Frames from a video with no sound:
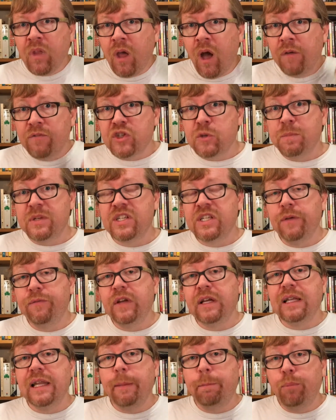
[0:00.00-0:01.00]
of
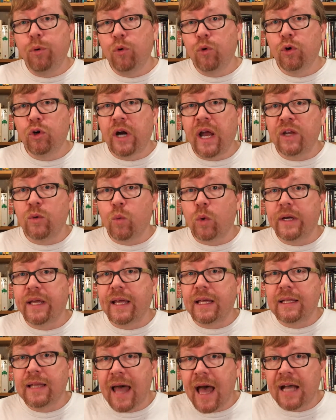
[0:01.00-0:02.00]
specifically poor and
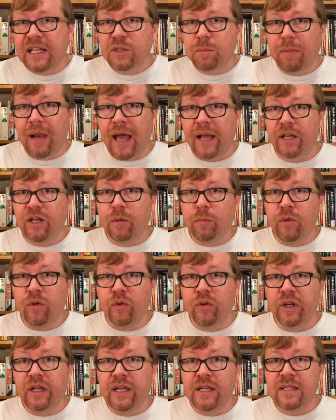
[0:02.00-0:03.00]
working class Black
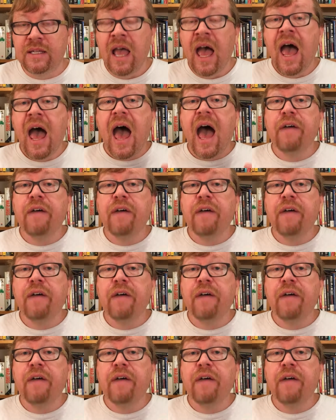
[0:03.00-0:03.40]
communities